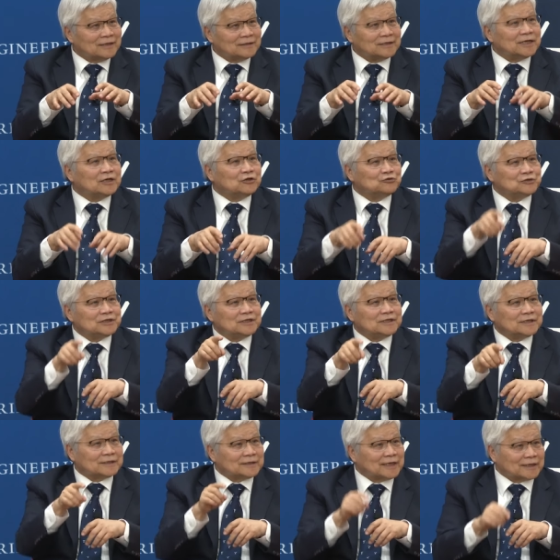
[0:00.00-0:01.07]
Then you
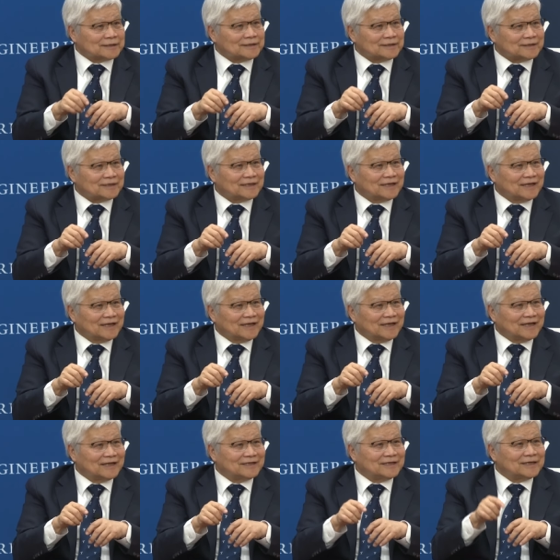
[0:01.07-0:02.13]
see a doctor.
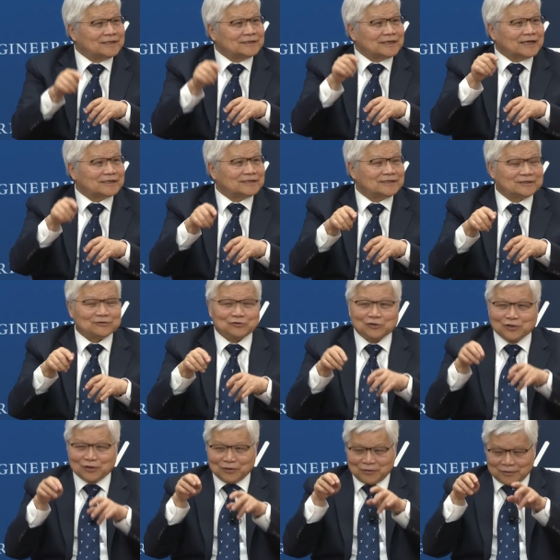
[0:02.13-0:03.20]
And then doctor
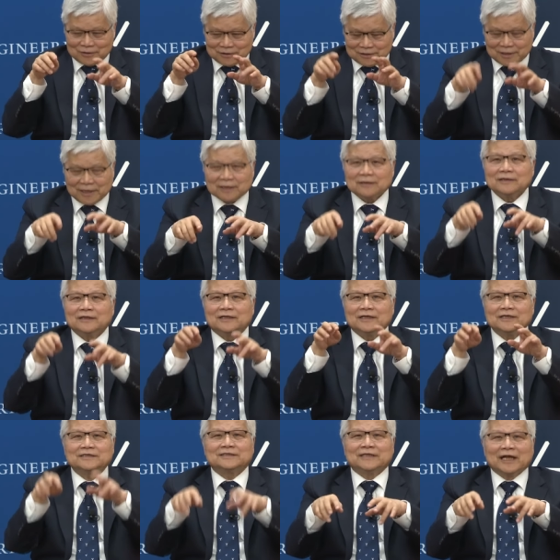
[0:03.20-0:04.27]
say,
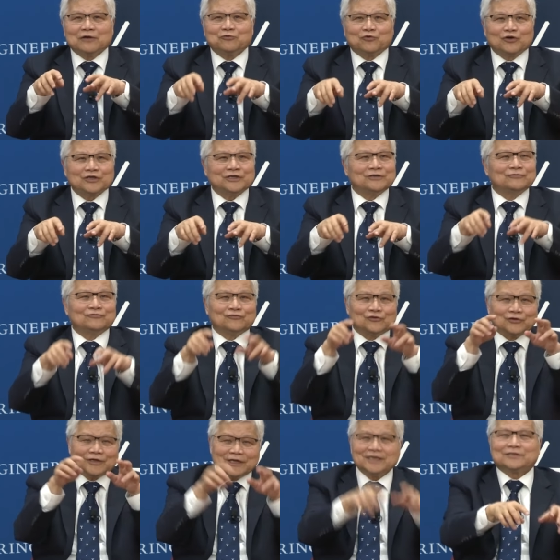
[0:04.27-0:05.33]
it's not working
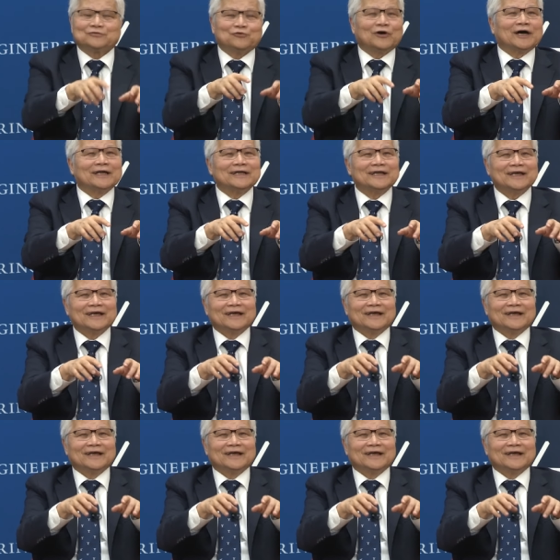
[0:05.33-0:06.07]
for this one.